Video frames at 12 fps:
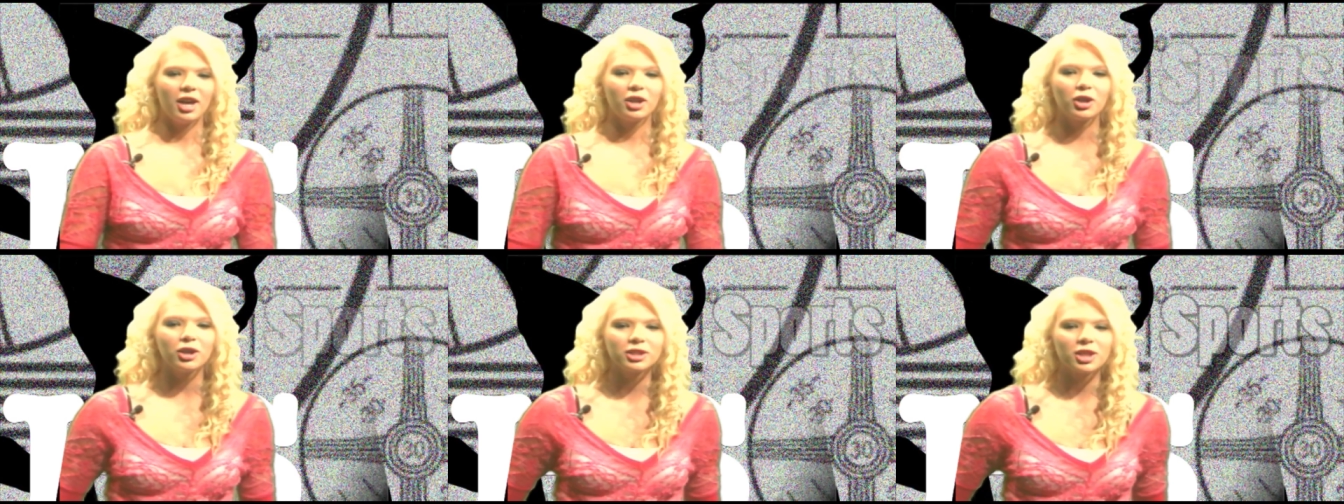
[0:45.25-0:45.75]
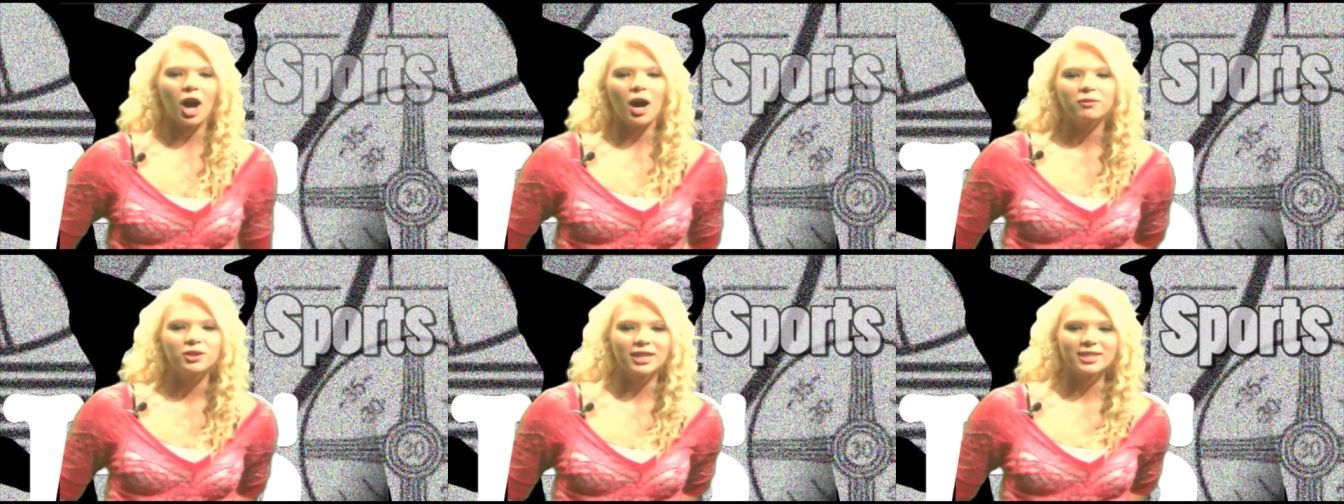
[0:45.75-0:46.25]
In girls
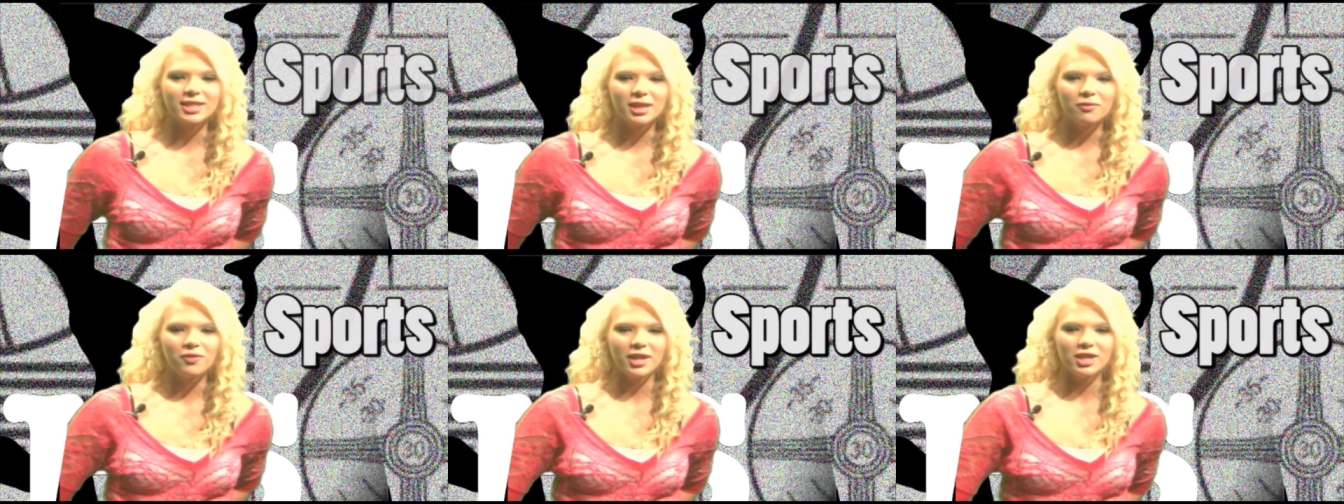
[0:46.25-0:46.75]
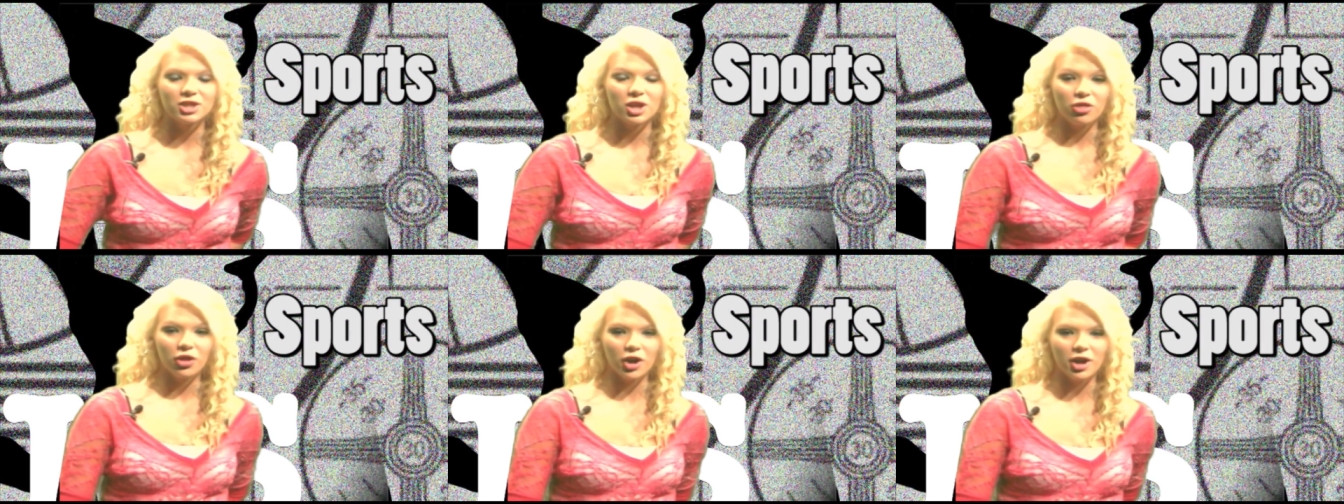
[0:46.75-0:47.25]
golf, Chesaning finished
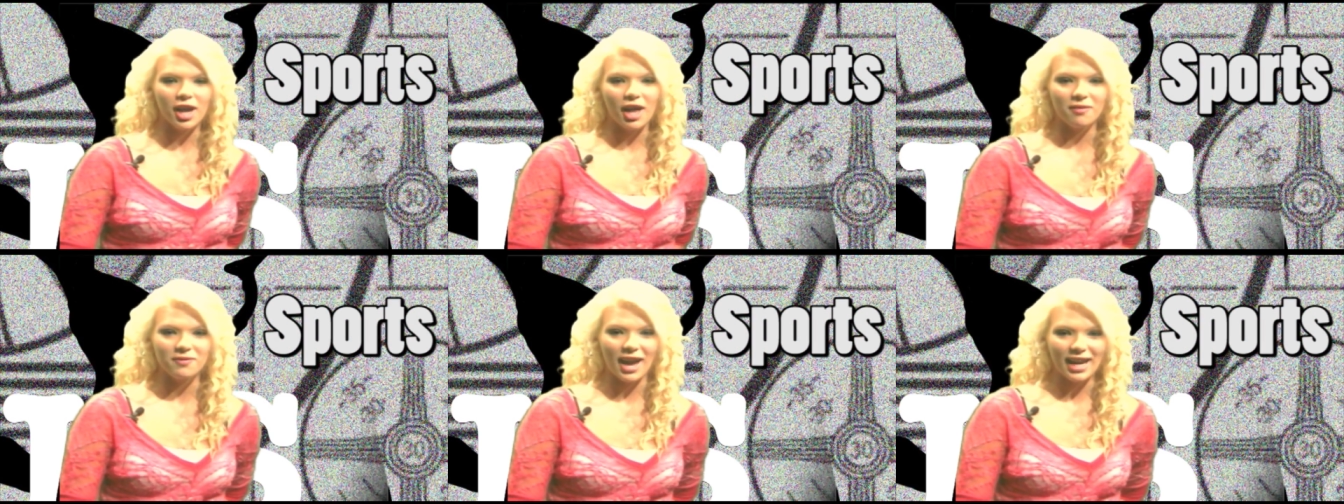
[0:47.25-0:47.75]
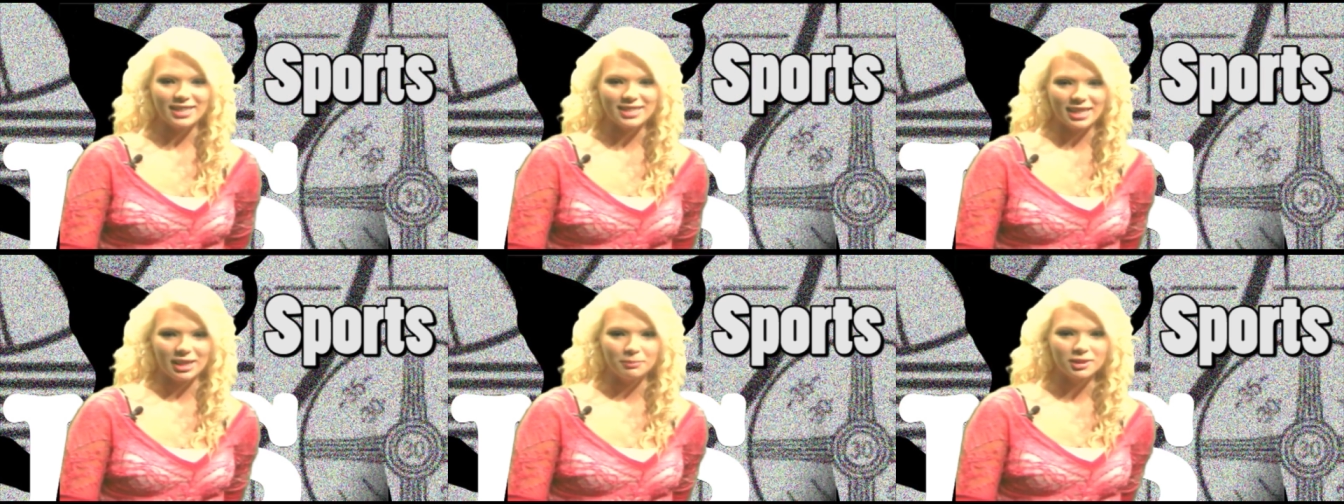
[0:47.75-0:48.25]
third out of nine
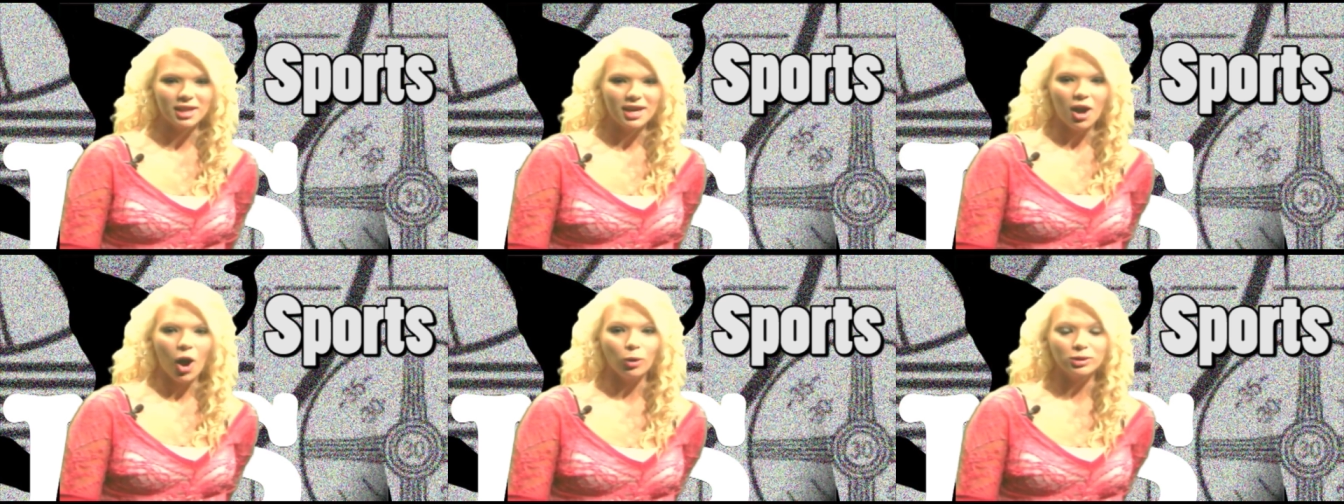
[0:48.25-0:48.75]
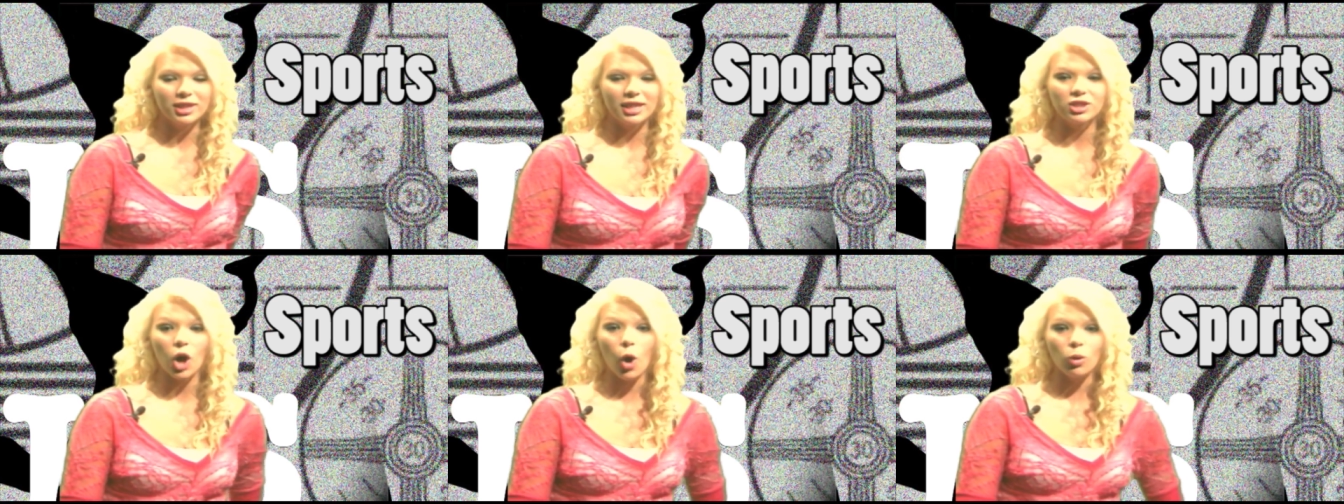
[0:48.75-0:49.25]
teams, hosting
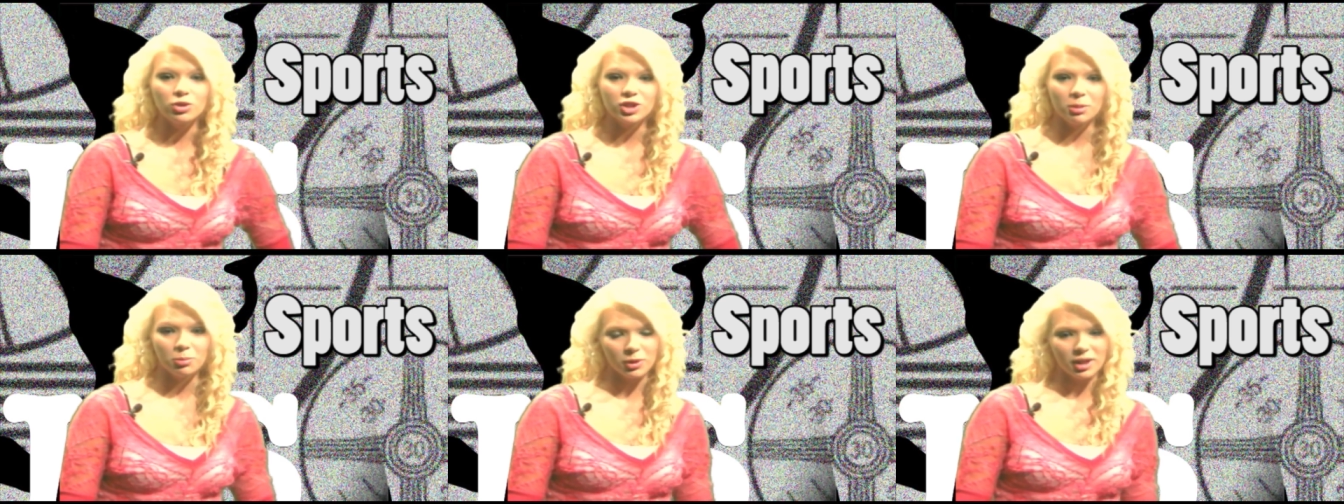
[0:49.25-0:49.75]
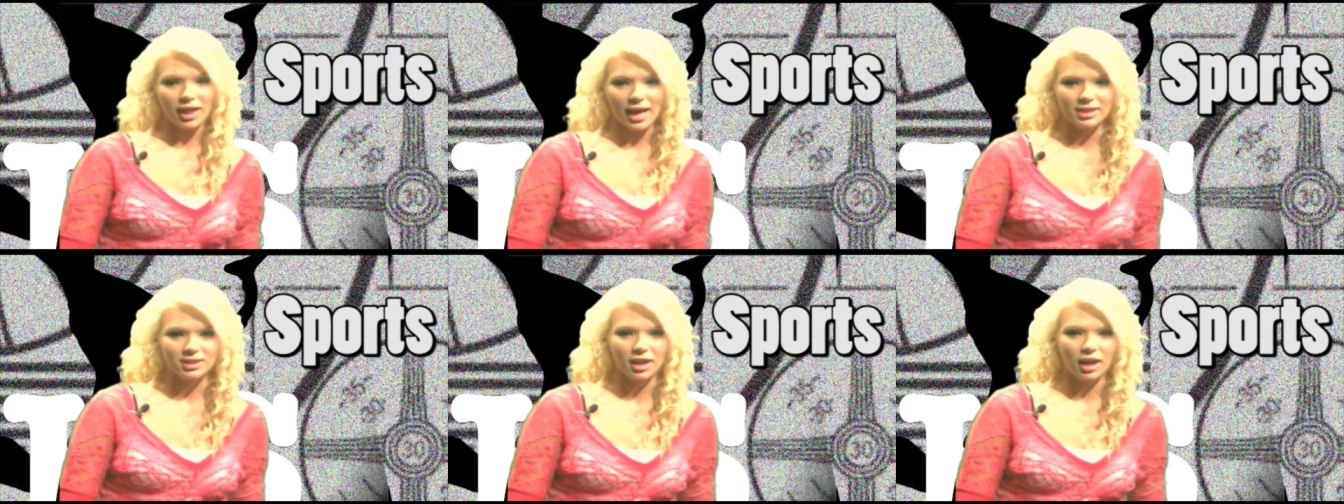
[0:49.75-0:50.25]
its own jamboree
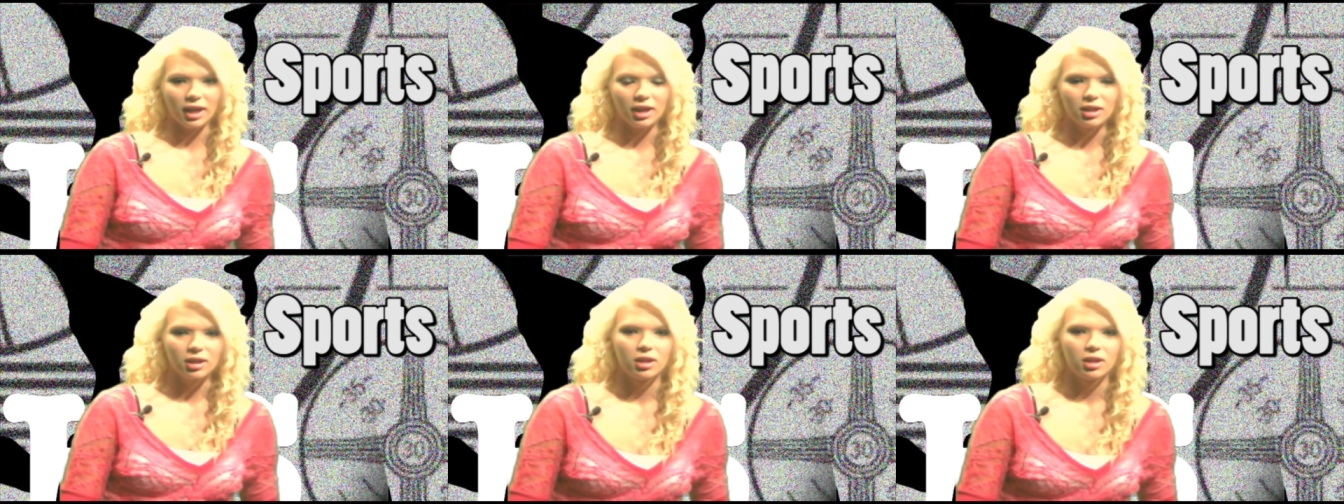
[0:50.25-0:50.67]
last night.